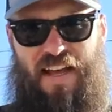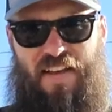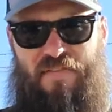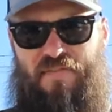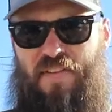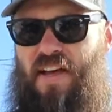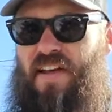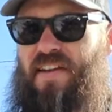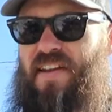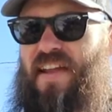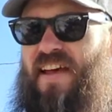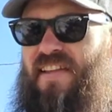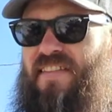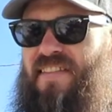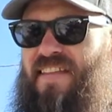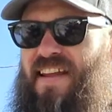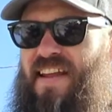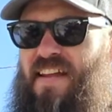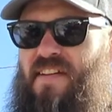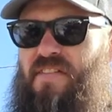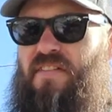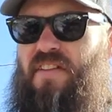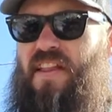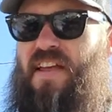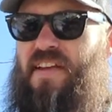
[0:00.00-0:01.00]
I found out that
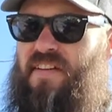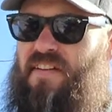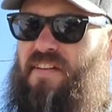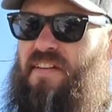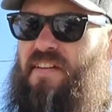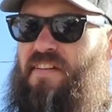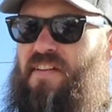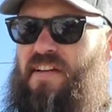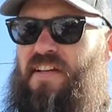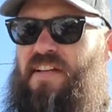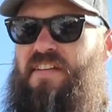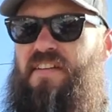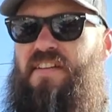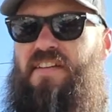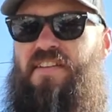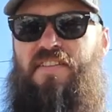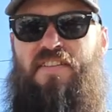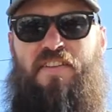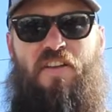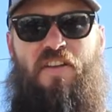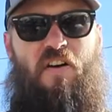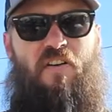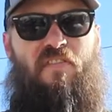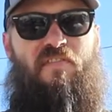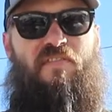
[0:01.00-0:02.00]
I don't like clearing
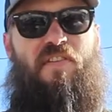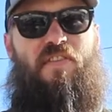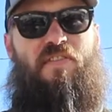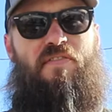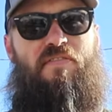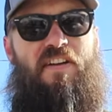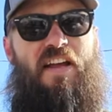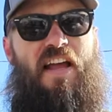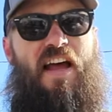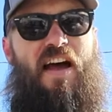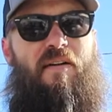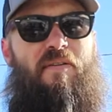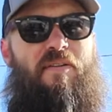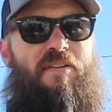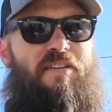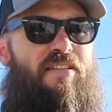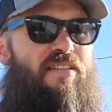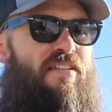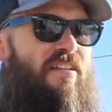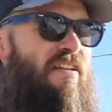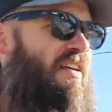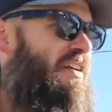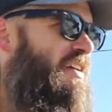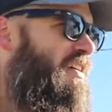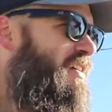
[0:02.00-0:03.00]
snow for 3
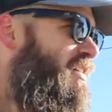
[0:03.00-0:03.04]
hours